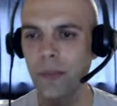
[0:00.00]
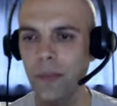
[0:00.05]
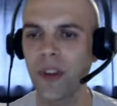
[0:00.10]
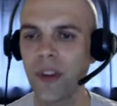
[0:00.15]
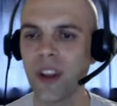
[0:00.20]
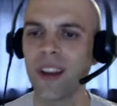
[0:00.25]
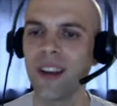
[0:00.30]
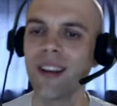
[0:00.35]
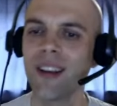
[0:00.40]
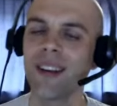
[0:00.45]

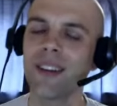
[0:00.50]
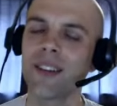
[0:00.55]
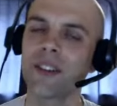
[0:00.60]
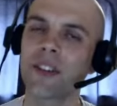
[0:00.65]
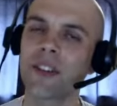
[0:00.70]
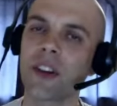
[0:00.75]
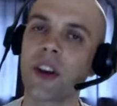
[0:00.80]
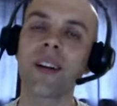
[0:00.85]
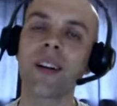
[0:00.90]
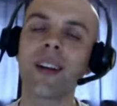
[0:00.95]
So
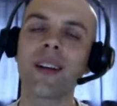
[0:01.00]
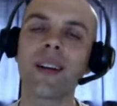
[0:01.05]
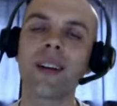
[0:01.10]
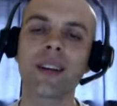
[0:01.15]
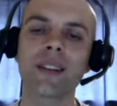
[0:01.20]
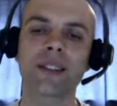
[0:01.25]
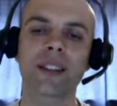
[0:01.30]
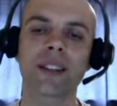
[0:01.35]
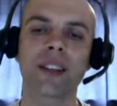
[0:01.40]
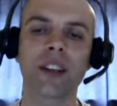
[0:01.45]
apparently
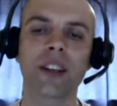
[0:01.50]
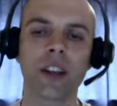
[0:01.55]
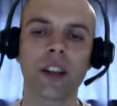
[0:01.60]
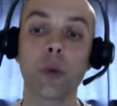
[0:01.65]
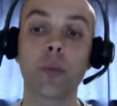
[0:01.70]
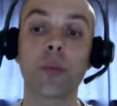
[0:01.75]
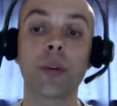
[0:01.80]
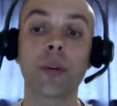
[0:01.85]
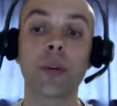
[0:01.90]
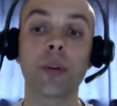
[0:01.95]
LinkedIn are
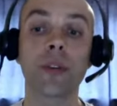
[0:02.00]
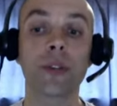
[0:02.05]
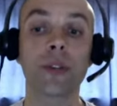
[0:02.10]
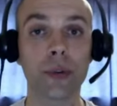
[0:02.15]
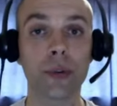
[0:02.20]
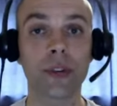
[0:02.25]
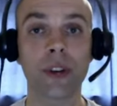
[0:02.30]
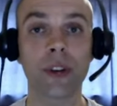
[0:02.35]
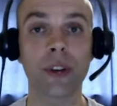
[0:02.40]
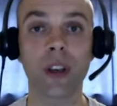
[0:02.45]
open
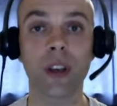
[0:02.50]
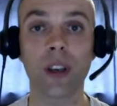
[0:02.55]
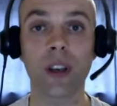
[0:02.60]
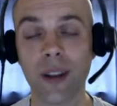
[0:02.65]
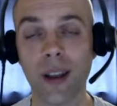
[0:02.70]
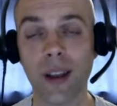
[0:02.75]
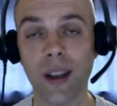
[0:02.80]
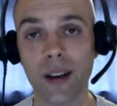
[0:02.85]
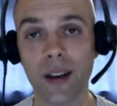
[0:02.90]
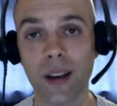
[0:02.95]
sourcing
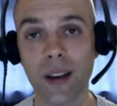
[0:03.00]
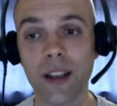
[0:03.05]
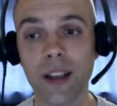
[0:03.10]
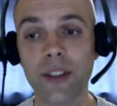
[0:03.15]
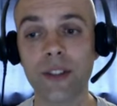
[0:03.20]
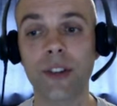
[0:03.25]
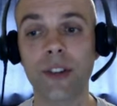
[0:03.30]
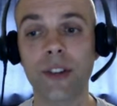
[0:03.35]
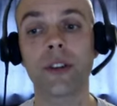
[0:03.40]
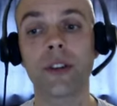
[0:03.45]
an
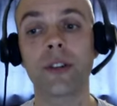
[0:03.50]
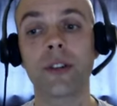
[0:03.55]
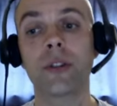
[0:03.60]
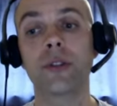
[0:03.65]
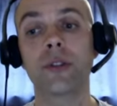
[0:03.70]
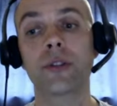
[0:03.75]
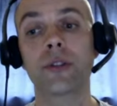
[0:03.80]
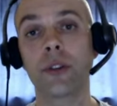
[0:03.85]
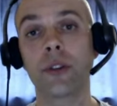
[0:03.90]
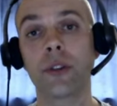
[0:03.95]
internal
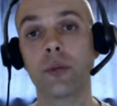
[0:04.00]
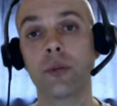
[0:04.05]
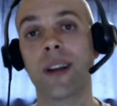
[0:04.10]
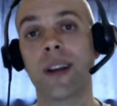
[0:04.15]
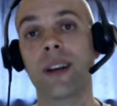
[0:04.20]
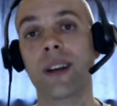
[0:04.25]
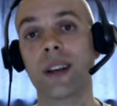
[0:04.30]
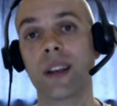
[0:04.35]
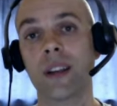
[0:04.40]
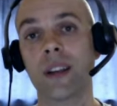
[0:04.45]
Griddle plugin that they